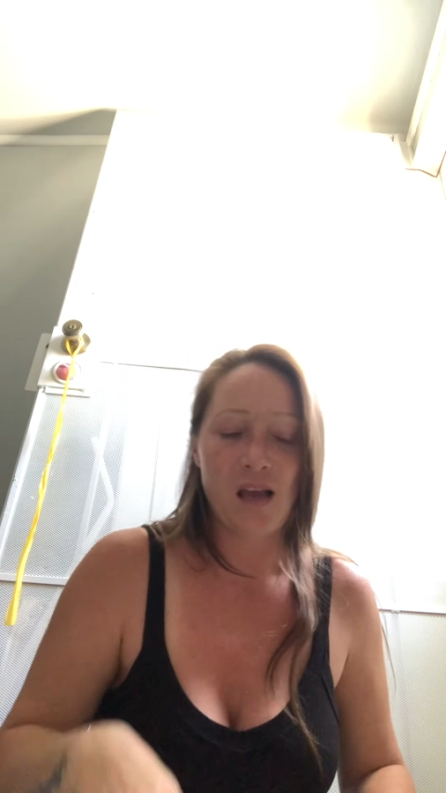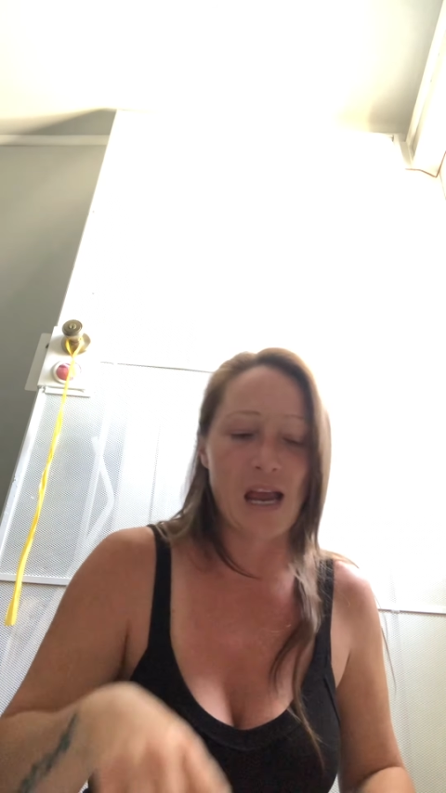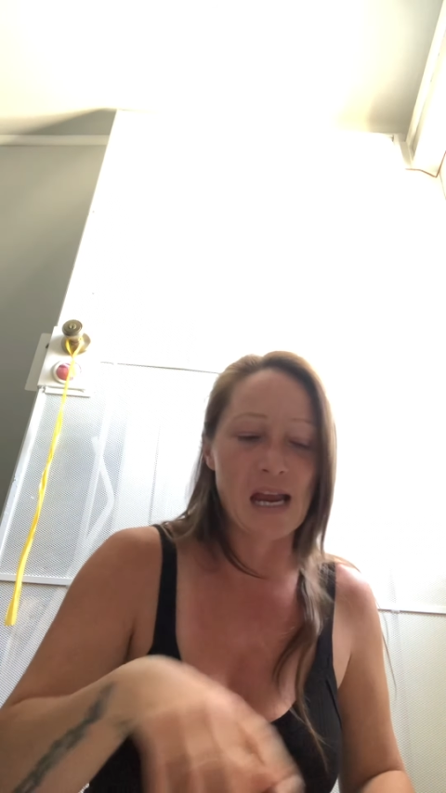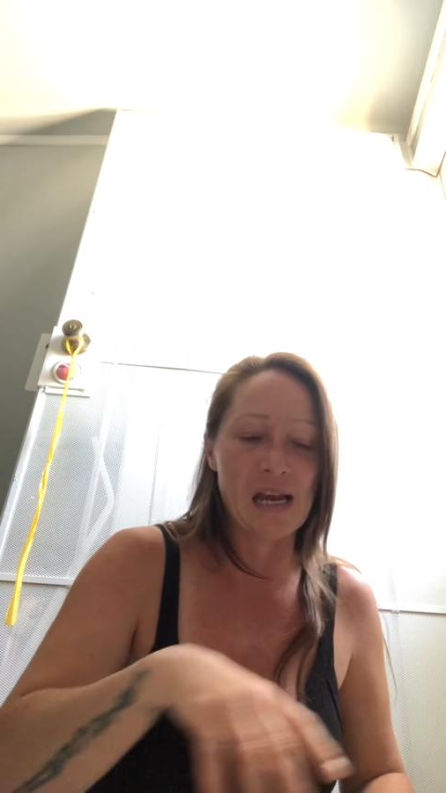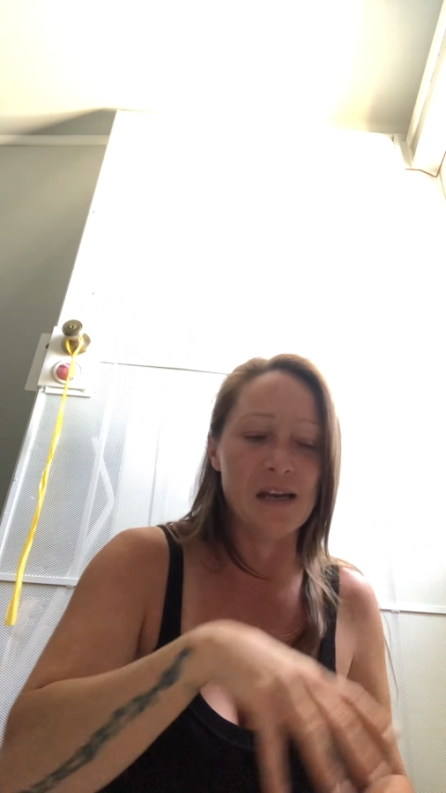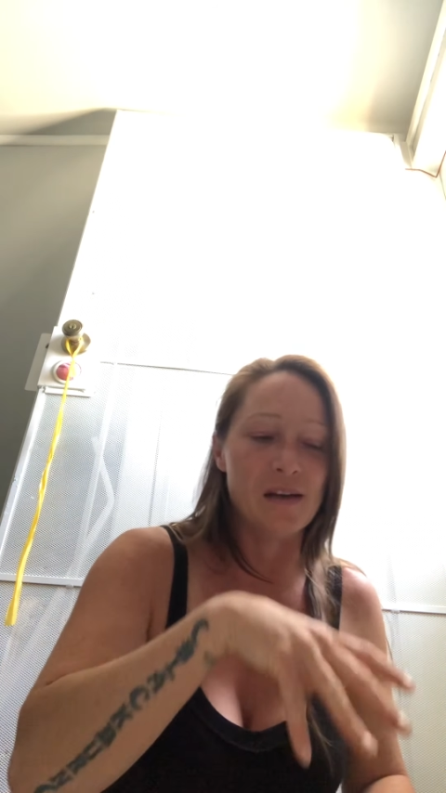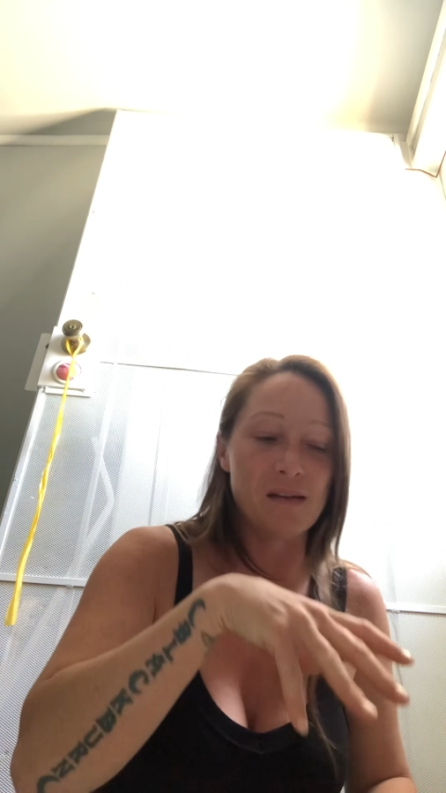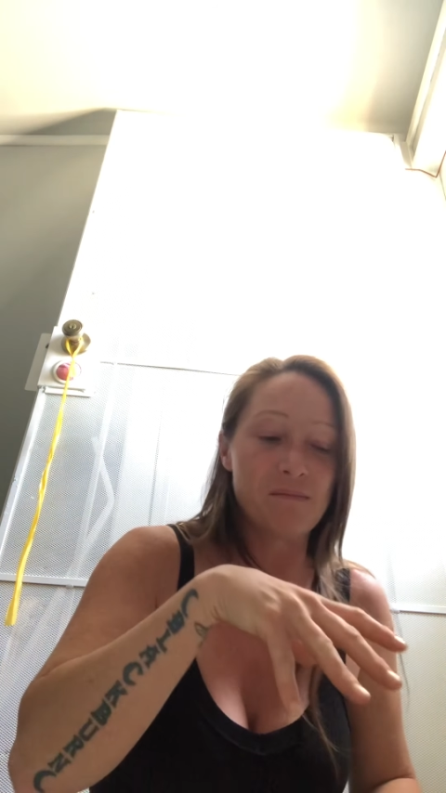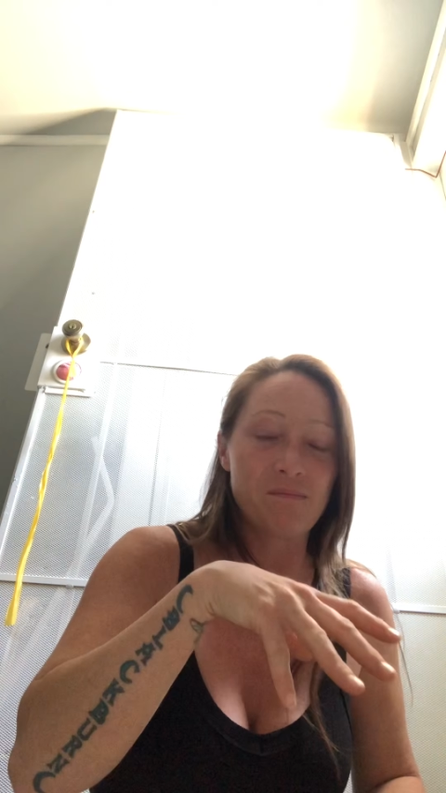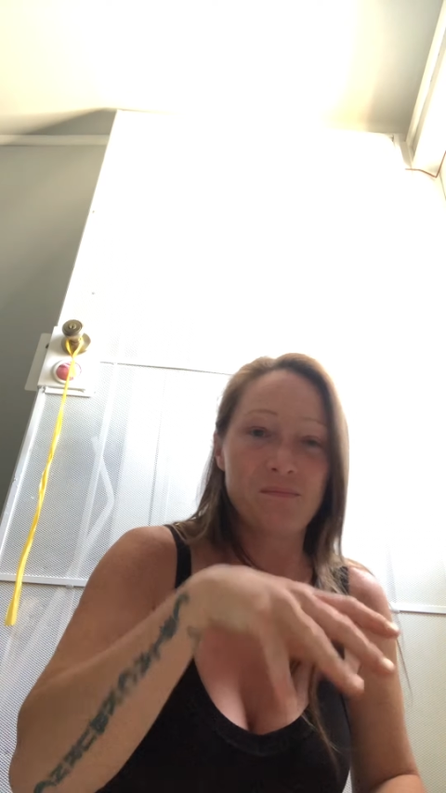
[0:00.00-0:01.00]
And
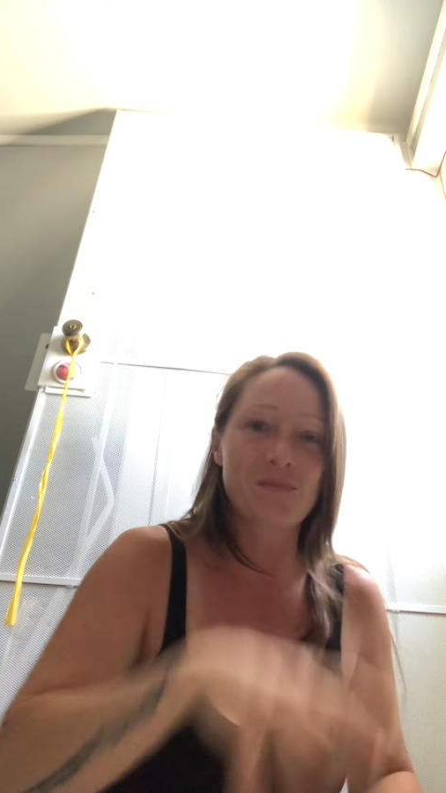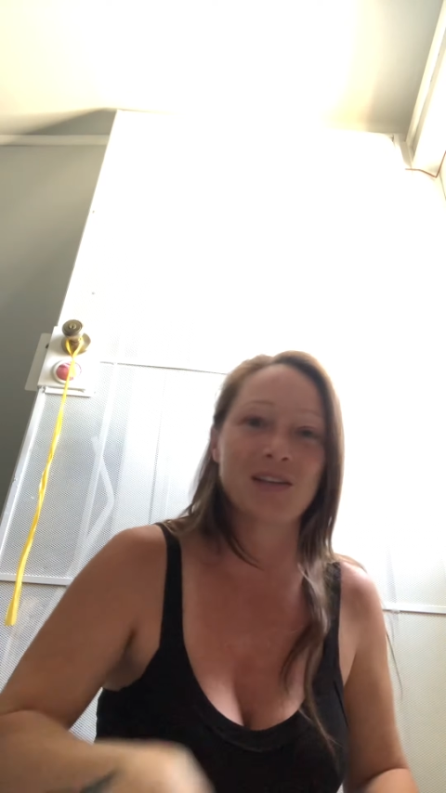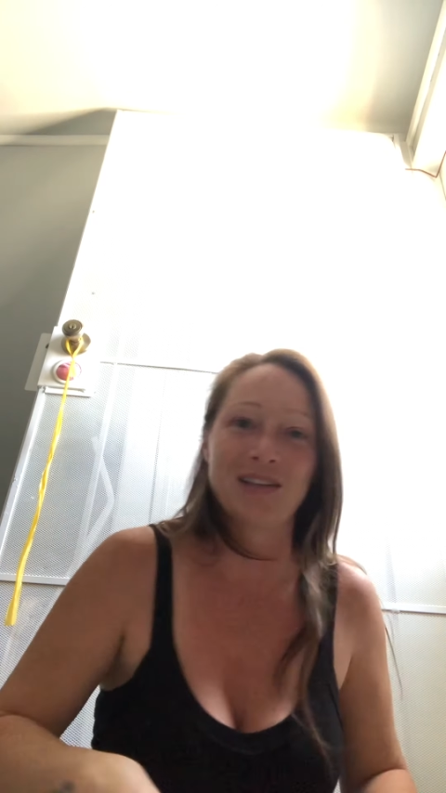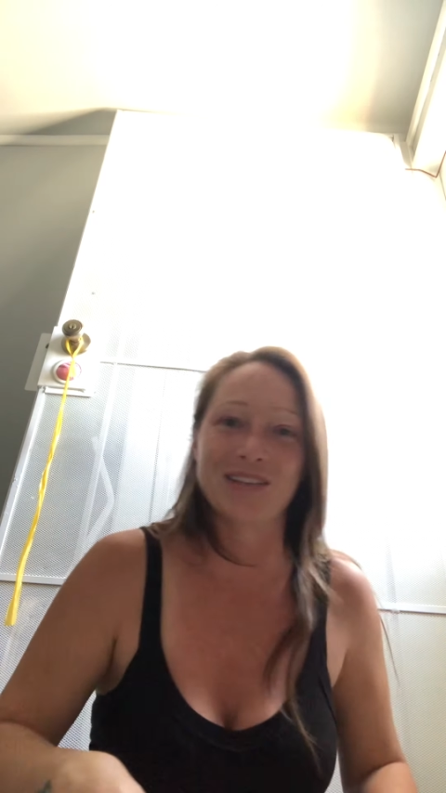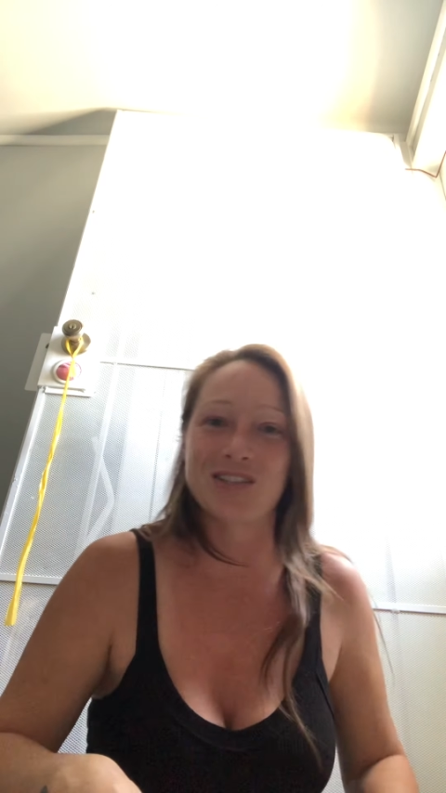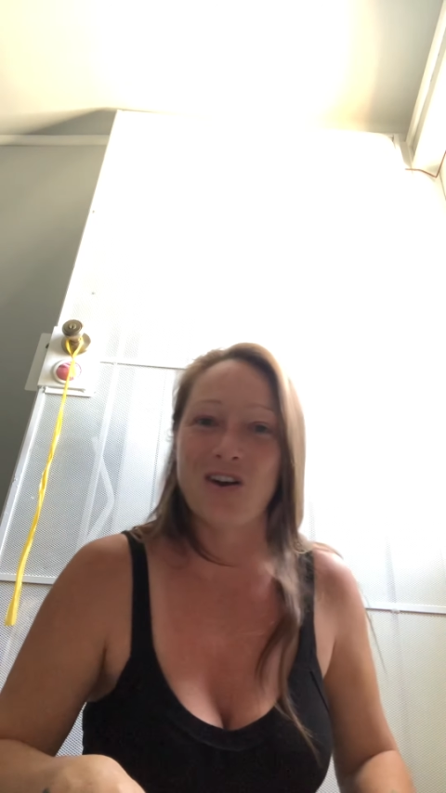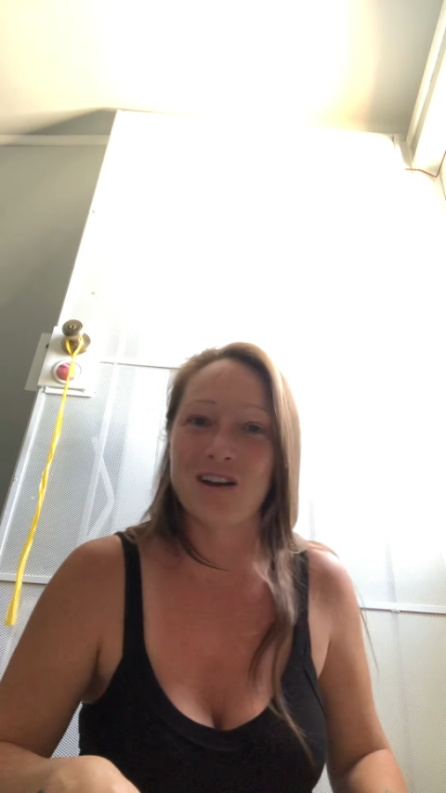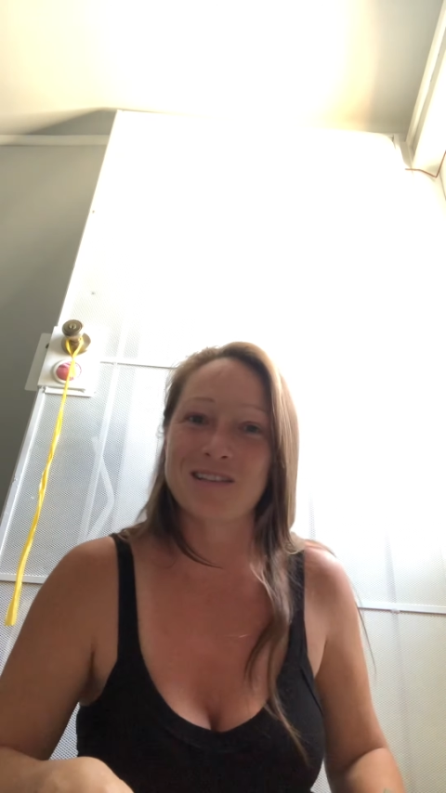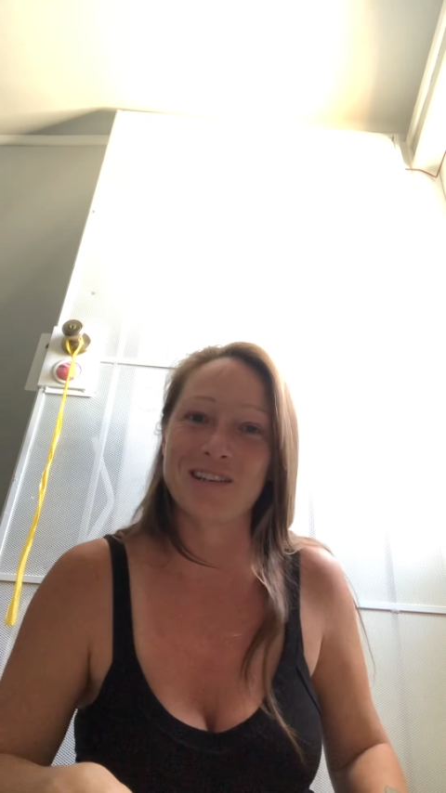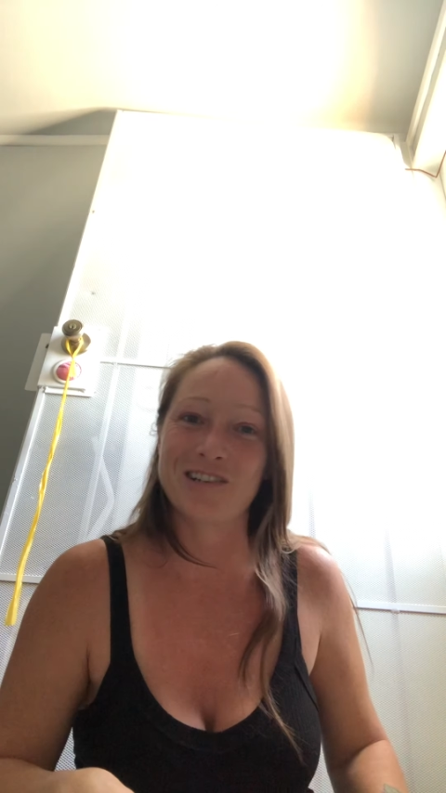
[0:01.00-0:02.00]
this dog's going